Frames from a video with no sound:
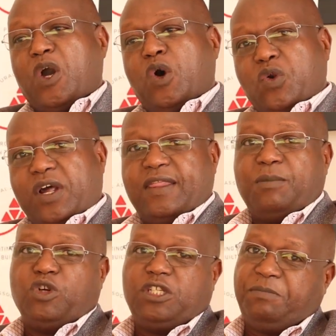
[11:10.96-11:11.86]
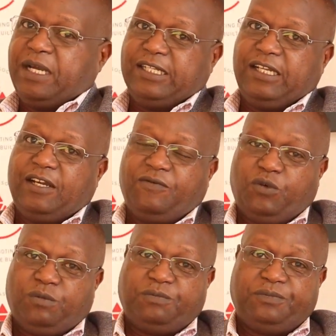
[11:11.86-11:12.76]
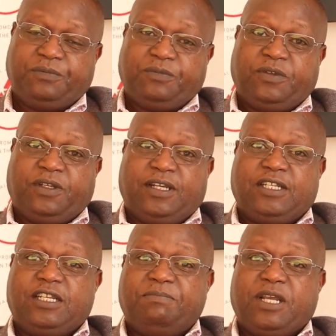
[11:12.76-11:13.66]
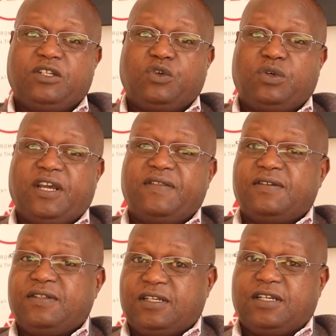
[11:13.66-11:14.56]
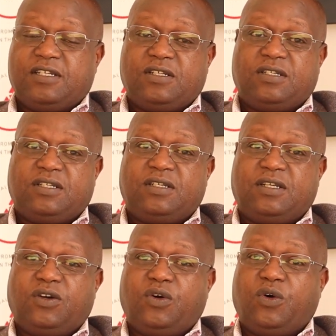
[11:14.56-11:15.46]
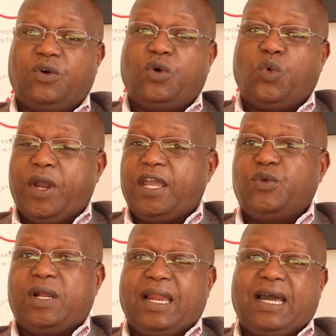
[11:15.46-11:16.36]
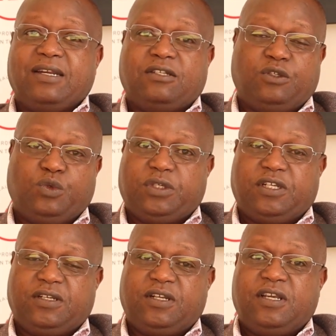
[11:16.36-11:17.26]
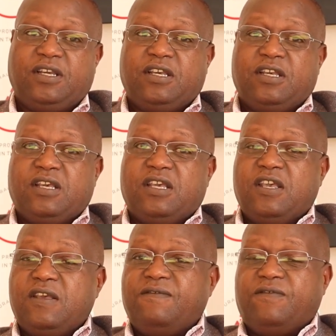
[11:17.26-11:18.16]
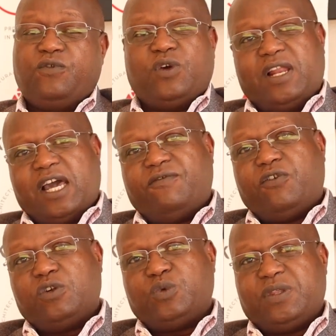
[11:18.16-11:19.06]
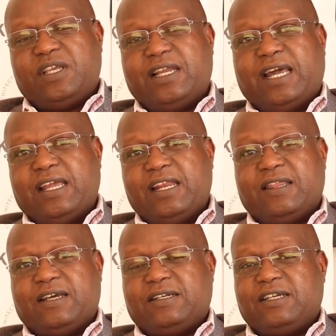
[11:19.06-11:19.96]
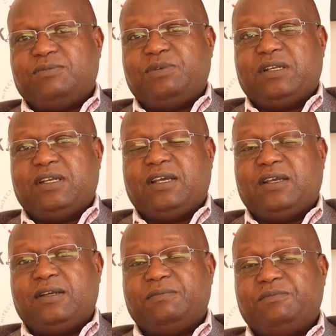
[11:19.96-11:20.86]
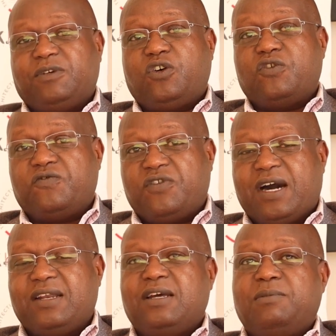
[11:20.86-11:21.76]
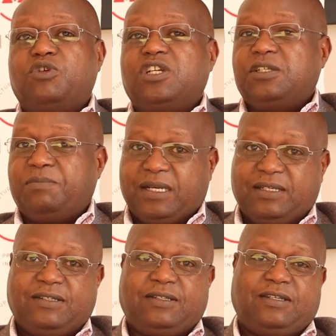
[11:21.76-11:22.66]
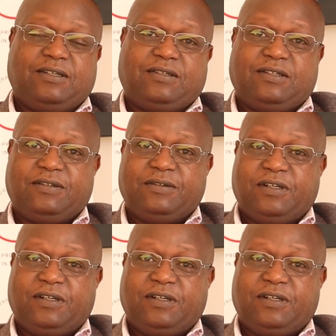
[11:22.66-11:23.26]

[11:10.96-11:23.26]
or at the municipality level. It depends on the status or where your land is situated. If your land falls within an area that has been conferred a municipality status,